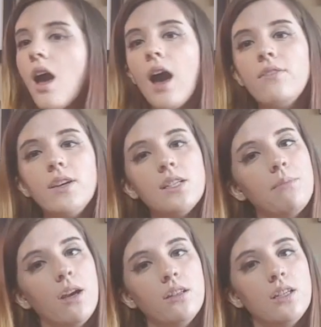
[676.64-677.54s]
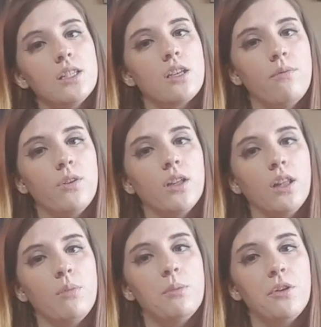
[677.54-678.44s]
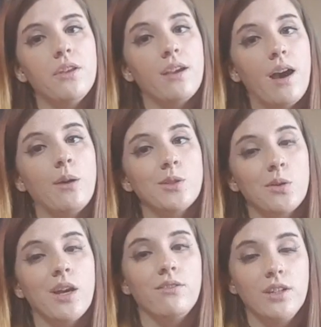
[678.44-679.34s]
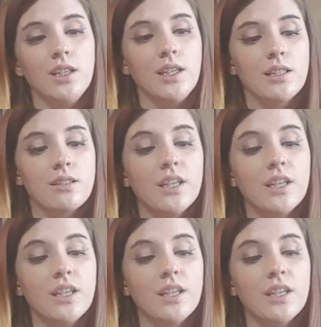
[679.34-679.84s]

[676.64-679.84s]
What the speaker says: I find it mildly discomforting that people think cows don't have feelings,